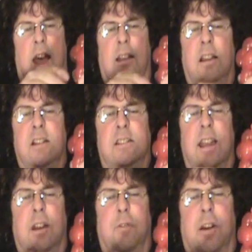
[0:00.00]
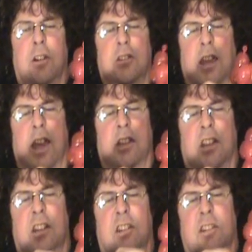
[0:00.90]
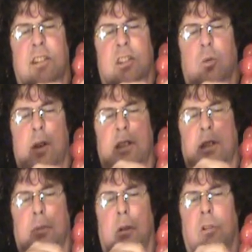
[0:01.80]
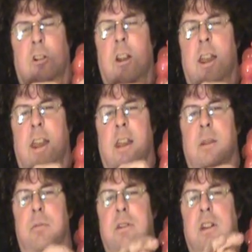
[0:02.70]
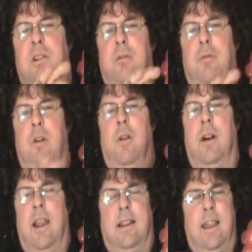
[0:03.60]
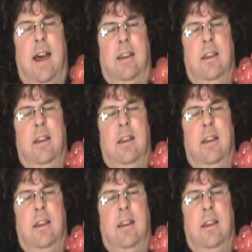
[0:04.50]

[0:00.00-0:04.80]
and then you just take your fingers and gently squeeze the bubble into position forward like that.